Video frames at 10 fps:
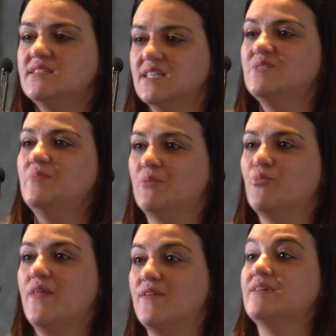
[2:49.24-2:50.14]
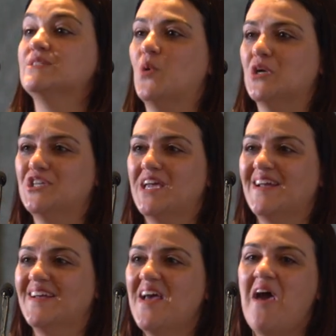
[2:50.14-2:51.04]
this Big Brother is
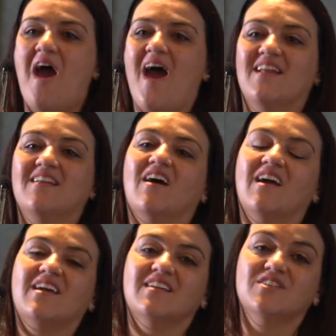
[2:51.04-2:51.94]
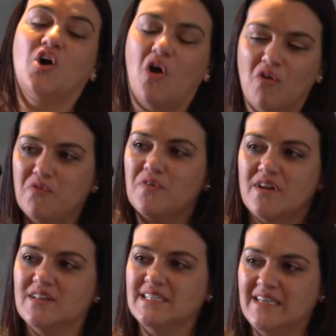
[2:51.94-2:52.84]
watching? And I can
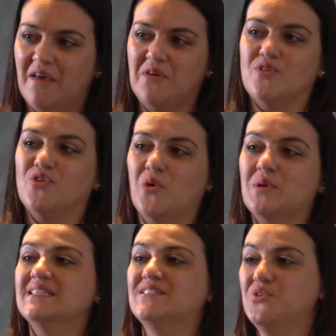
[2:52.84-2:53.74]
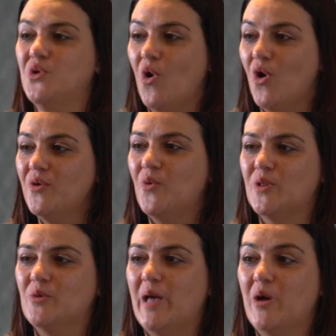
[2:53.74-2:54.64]
confidently tell you, no, it is not
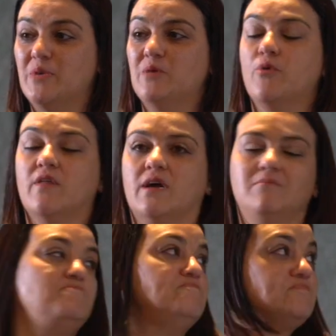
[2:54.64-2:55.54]
all about Big Brother.